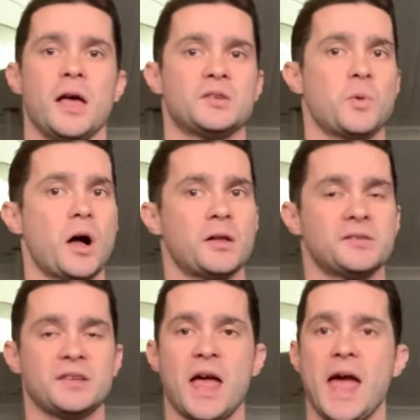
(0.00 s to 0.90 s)
as well
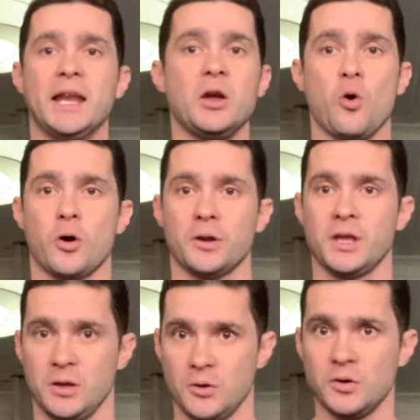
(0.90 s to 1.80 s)
as any order
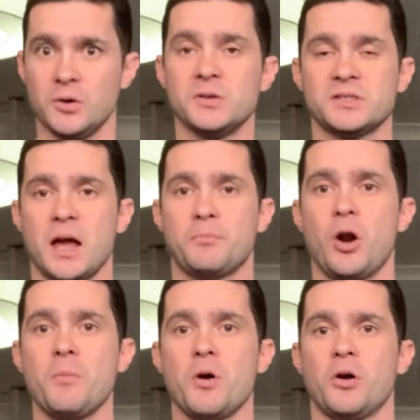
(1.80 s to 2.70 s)
that you use that
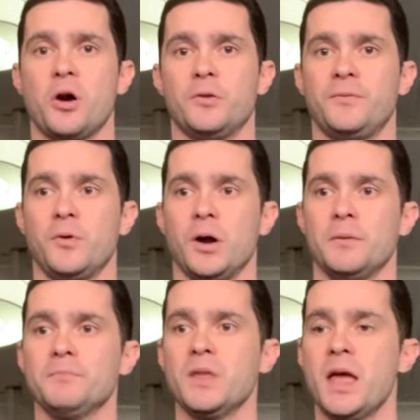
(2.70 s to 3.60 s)
promo code for.